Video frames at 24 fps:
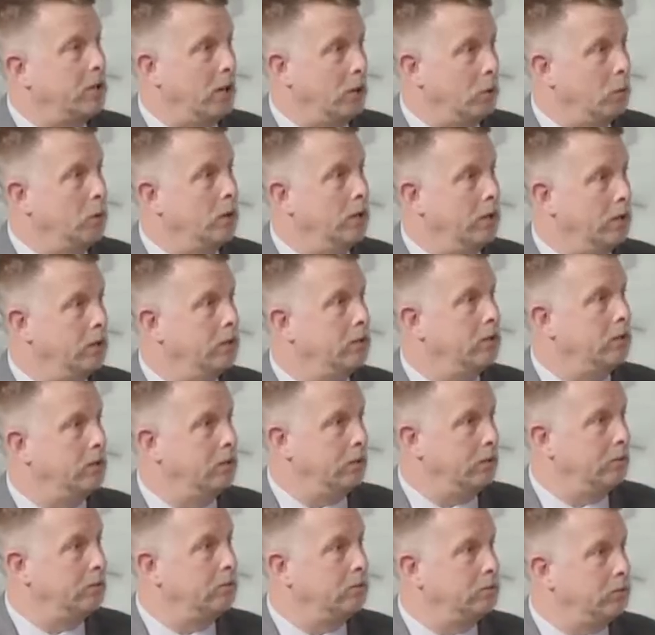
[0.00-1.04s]
are with
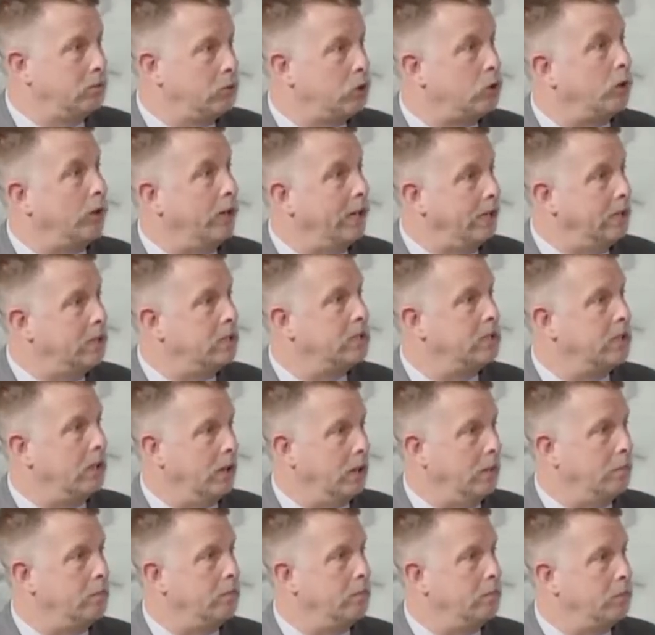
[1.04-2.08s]
trades
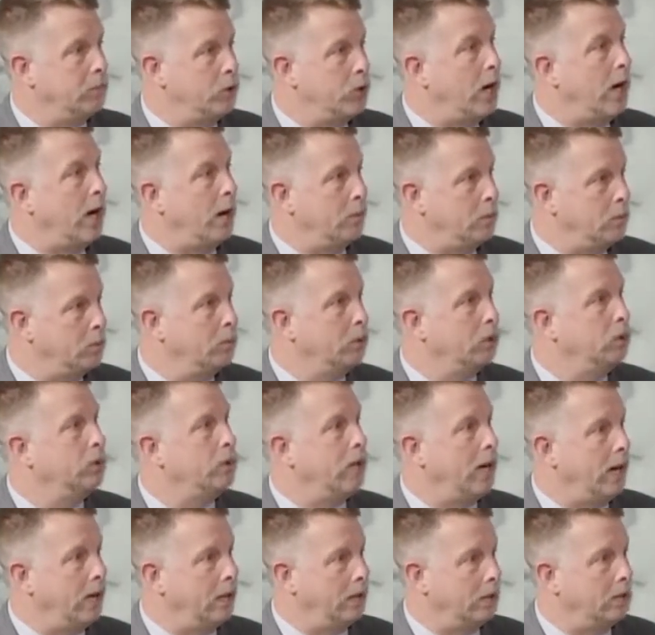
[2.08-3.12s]
type jobs, blue
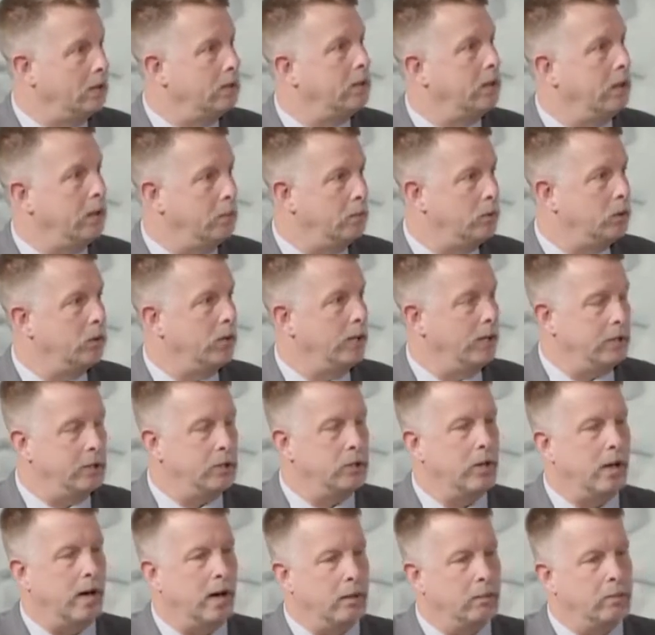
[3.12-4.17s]
collar type trades
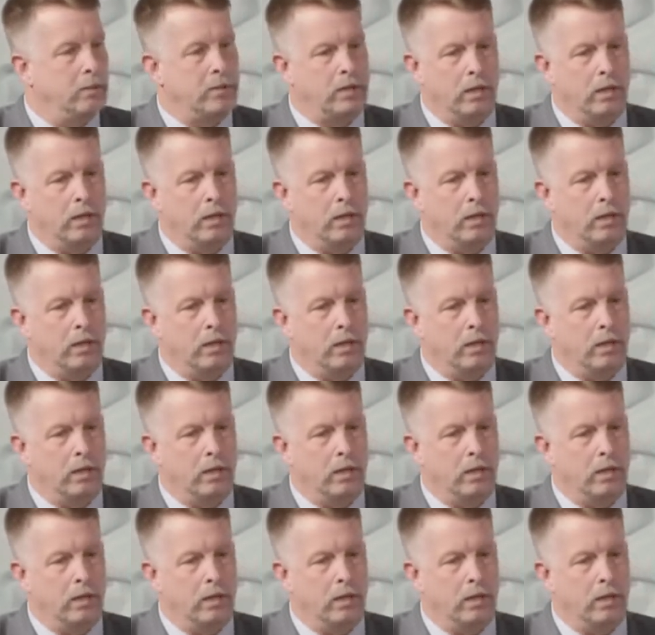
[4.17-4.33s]
jobs.